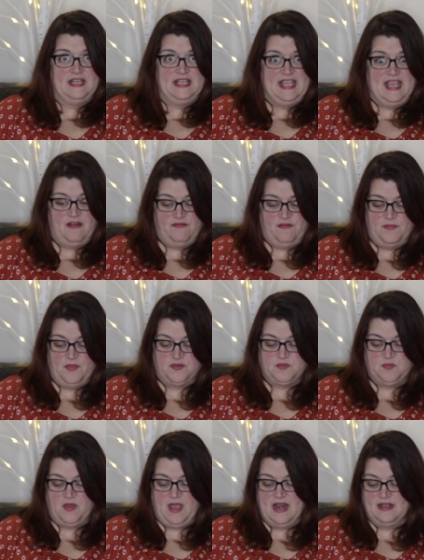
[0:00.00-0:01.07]
to get from those
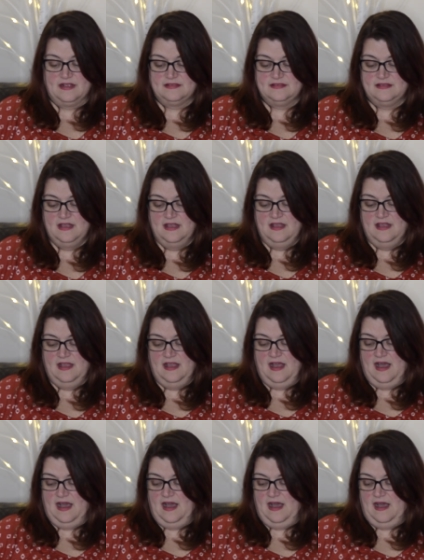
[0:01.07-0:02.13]
products.
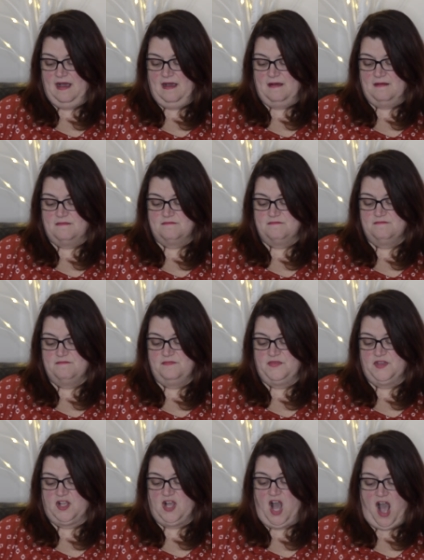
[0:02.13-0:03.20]

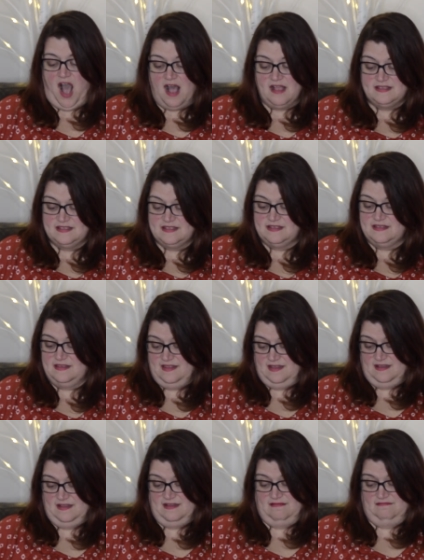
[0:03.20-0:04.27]
The costs,
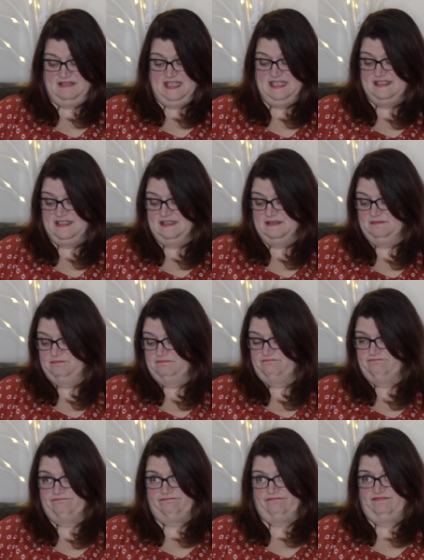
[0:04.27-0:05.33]
the need to
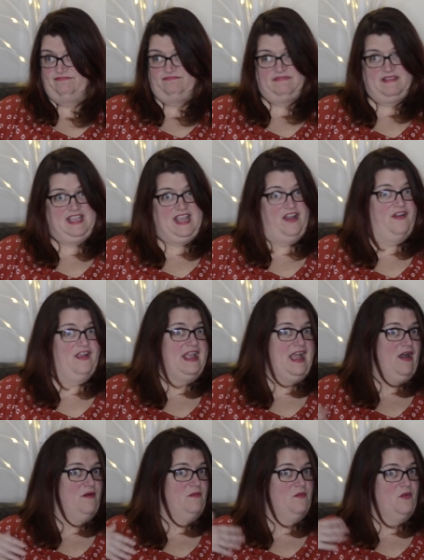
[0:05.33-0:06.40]
carry
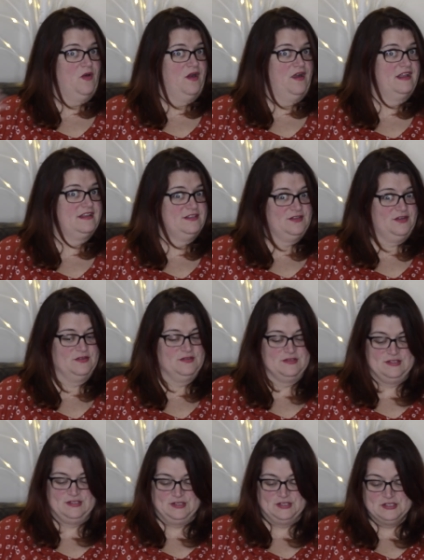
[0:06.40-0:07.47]
out more external
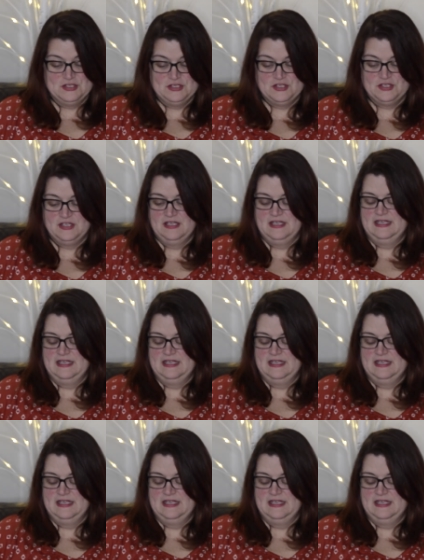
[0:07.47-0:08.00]
search.